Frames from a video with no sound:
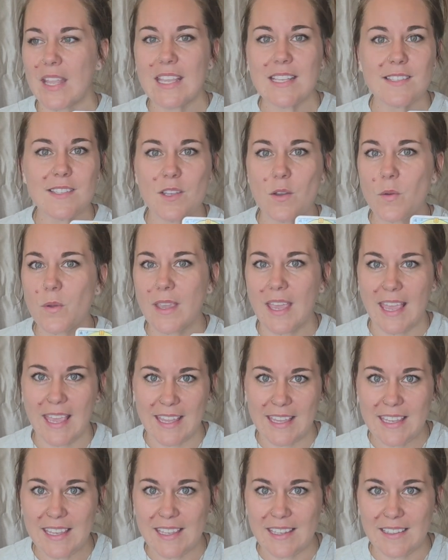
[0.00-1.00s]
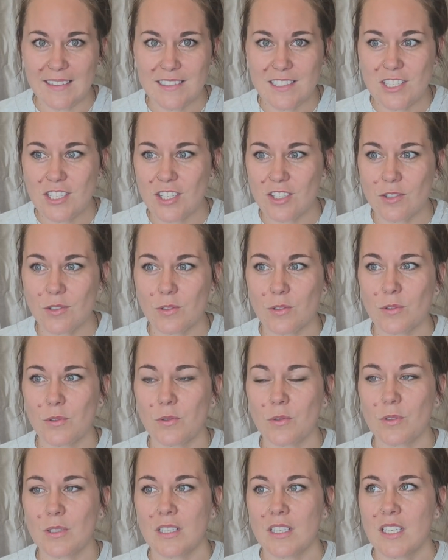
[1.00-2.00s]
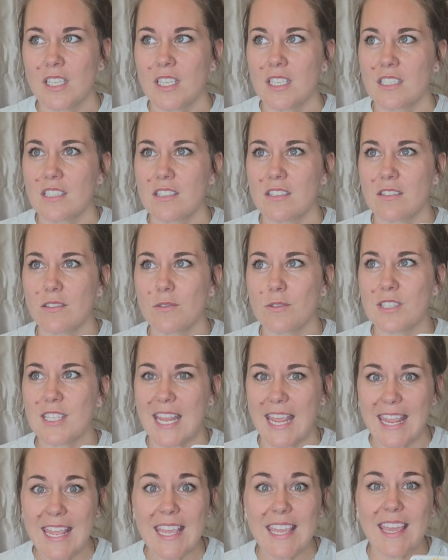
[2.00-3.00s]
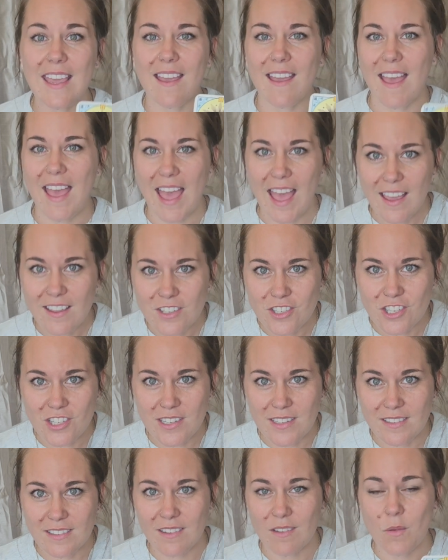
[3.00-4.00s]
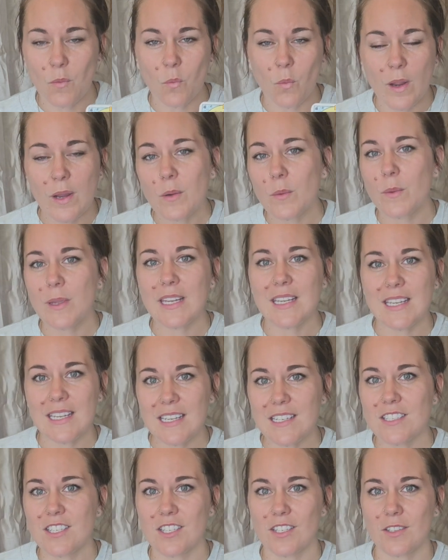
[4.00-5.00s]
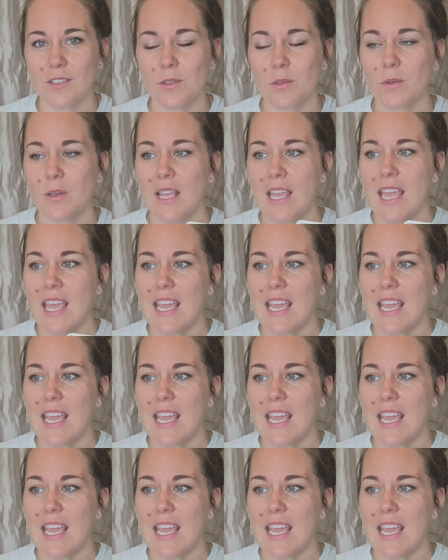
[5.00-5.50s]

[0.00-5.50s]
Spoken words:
it's okay to take action where we need to.